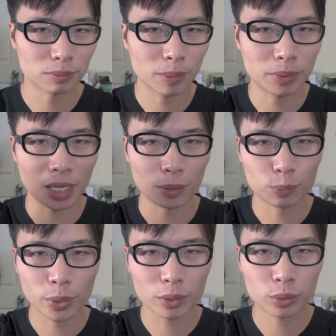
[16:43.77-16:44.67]
Maybe our
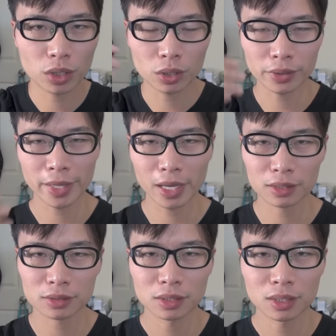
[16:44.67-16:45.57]
brain will
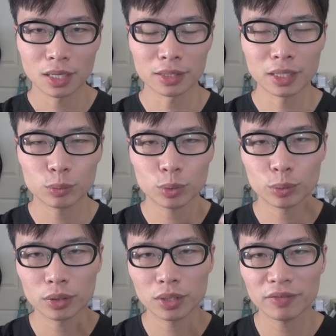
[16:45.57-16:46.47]
connect, and then we
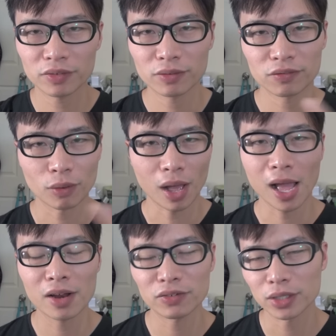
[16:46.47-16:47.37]
will live
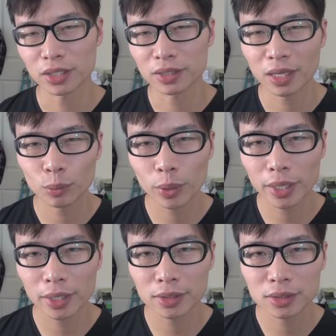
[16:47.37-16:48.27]
forever in that
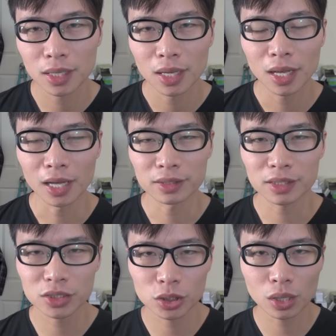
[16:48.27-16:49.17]
ways, and
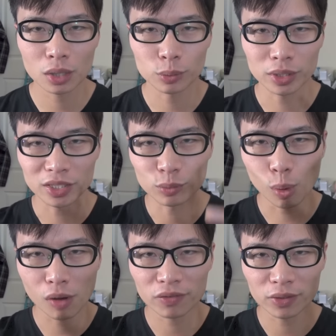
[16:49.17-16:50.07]
this God will
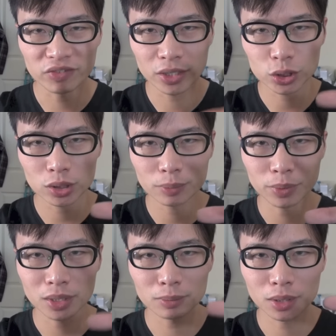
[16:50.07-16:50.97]
evolve, eventually
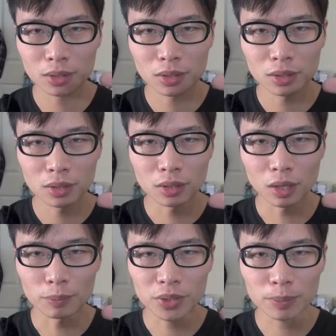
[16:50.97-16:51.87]
become an
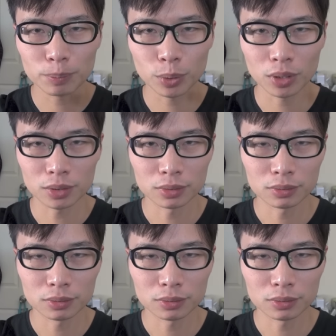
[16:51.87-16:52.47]
omnipotent